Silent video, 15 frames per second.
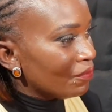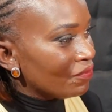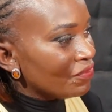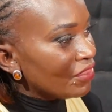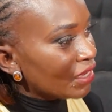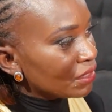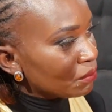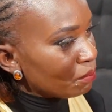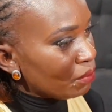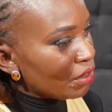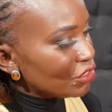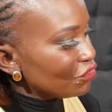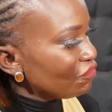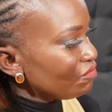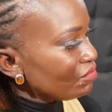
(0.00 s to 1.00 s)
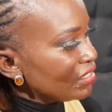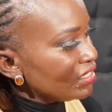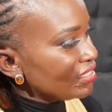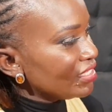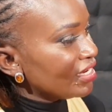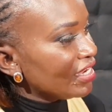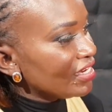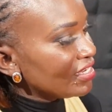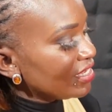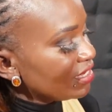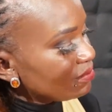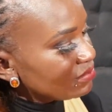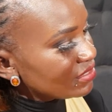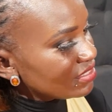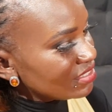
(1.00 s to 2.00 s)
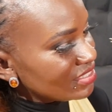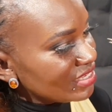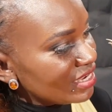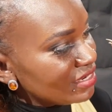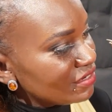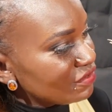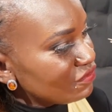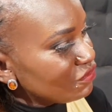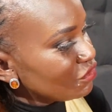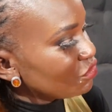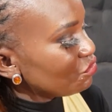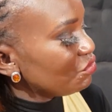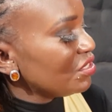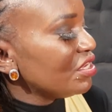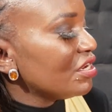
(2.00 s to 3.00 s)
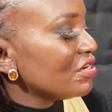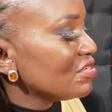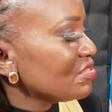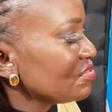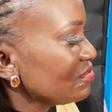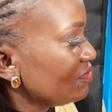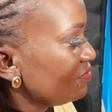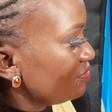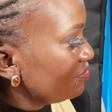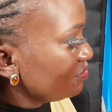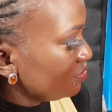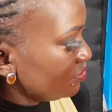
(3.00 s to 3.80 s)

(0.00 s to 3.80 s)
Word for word: that part of me that I had kept silent for three years. Mm-hmm.